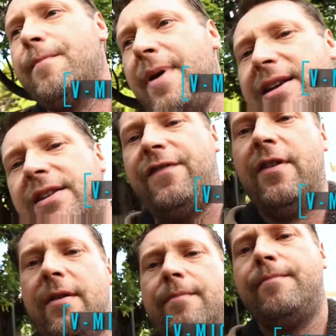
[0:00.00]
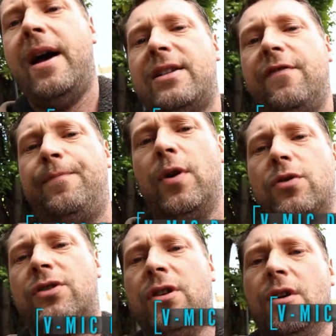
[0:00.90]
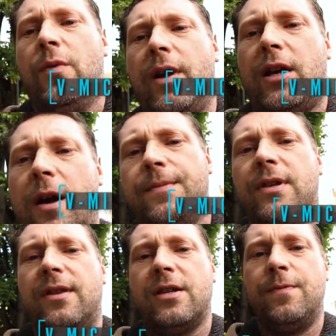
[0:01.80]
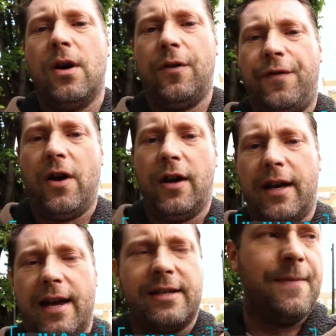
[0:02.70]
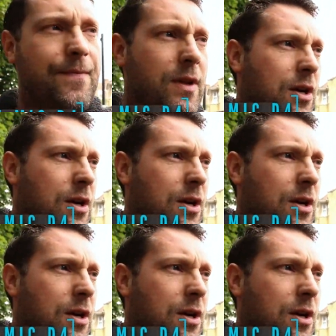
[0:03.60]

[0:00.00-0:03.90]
massive, massive boost when it comes to this microphone, I guess.